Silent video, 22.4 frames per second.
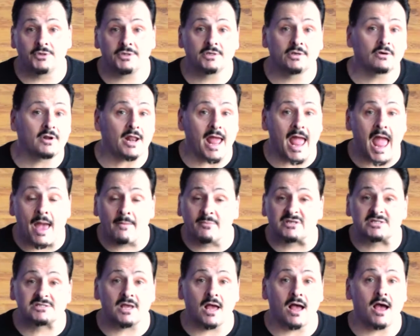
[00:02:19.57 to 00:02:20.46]
you can go to
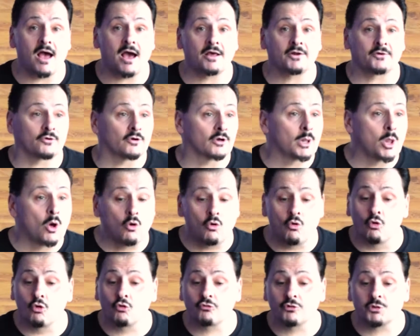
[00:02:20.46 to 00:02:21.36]
Amazon or a
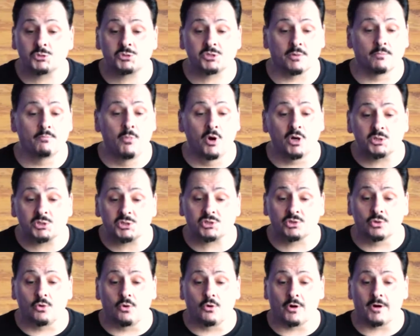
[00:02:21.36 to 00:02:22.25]
local Christian
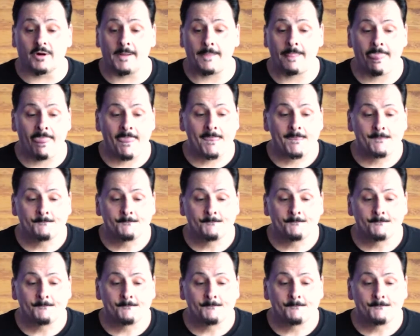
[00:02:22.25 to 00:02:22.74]
bookstore.